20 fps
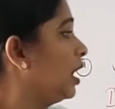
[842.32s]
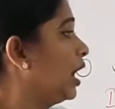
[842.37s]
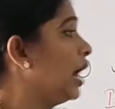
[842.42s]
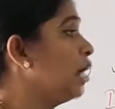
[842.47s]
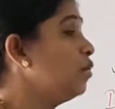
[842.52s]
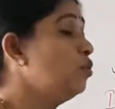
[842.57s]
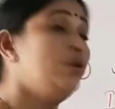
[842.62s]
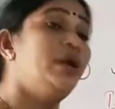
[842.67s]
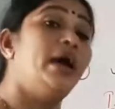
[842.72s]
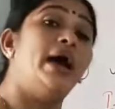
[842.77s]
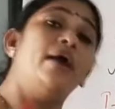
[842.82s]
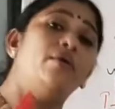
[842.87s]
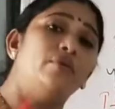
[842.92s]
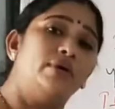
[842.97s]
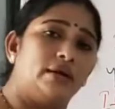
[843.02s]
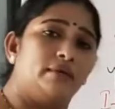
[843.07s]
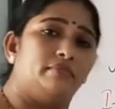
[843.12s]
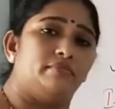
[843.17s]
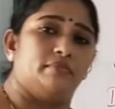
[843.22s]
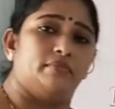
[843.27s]
I would have
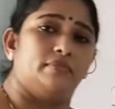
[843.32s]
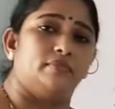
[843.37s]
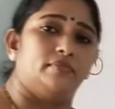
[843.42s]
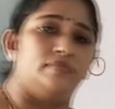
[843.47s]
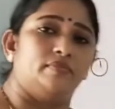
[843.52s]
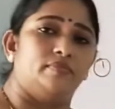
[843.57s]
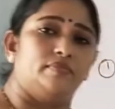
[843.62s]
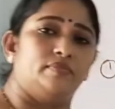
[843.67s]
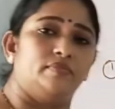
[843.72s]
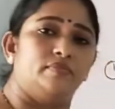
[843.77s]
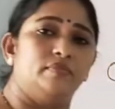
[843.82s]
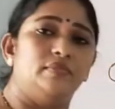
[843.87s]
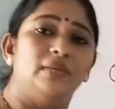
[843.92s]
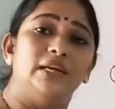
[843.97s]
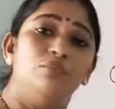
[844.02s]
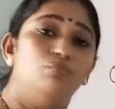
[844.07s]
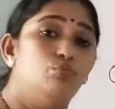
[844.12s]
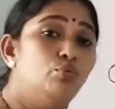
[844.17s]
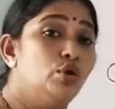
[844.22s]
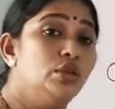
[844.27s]
come.
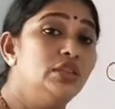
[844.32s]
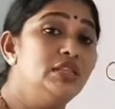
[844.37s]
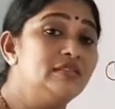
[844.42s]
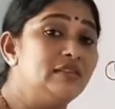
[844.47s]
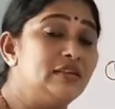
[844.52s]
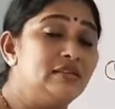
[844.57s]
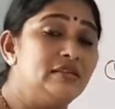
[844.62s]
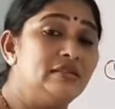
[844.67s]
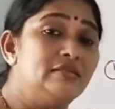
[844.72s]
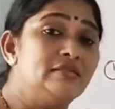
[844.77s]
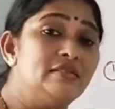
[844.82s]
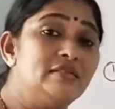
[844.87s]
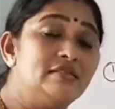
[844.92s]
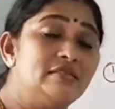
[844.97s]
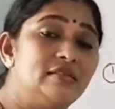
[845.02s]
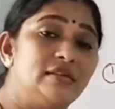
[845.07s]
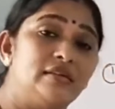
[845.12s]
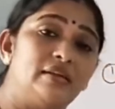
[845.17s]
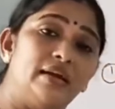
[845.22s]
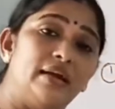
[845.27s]
That both the sentences
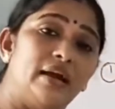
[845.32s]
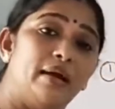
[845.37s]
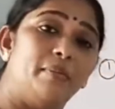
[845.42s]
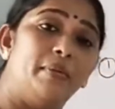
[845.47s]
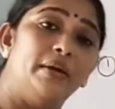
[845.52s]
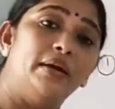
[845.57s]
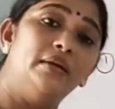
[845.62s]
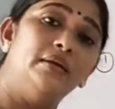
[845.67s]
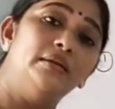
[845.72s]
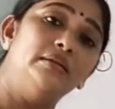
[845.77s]
that had happened,